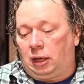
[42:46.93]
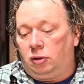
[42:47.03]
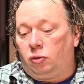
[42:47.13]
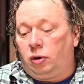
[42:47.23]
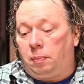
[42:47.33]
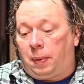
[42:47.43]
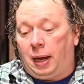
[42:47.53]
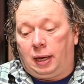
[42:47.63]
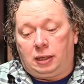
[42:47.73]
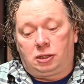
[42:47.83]
you
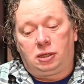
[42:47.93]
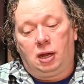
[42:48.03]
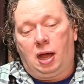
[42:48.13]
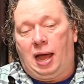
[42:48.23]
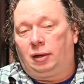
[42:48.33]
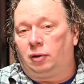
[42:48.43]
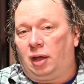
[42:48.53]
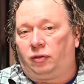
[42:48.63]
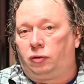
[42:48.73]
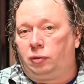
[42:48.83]
repair this? I don't
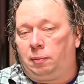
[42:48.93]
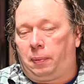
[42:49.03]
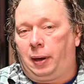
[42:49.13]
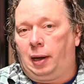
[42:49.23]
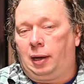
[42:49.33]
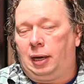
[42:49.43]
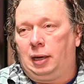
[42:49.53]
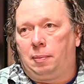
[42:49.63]
have to repair.